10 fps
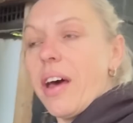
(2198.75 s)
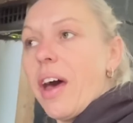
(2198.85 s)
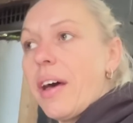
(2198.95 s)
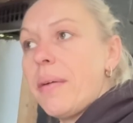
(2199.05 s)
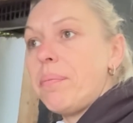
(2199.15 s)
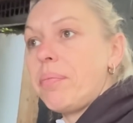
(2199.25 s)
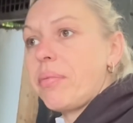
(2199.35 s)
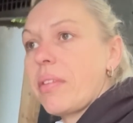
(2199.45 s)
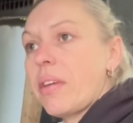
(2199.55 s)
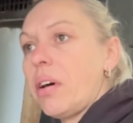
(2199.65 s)
I
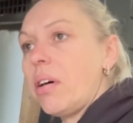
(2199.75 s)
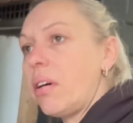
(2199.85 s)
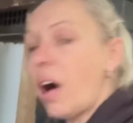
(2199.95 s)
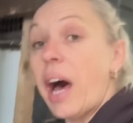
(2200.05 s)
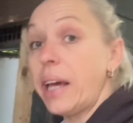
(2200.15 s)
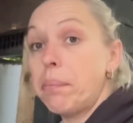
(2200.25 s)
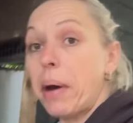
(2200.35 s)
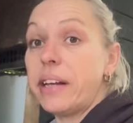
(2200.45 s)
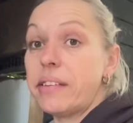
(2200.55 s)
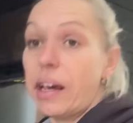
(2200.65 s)
hate
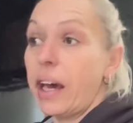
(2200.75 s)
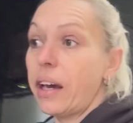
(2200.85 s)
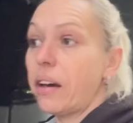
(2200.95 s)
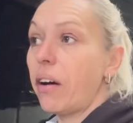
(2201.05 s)
painting.